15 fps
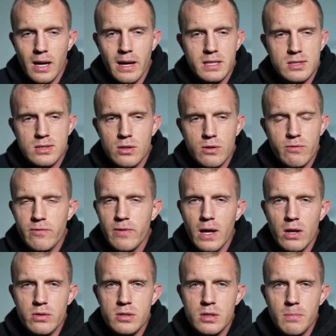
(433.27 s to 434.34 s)
I still
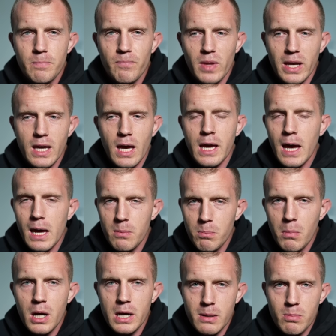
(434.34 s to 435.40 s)
felt like I had
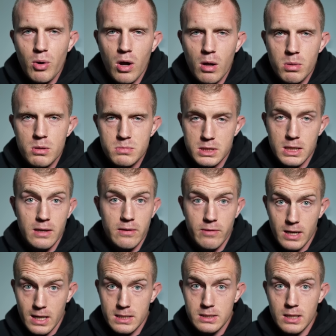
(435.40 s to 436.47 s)
money problems,
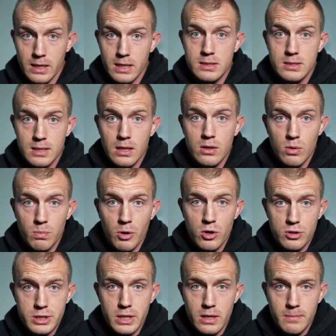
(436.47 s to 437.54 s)
even as like a single
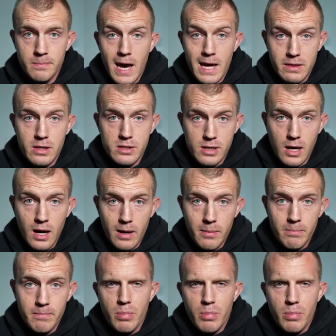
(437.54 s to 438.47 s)
person at the time.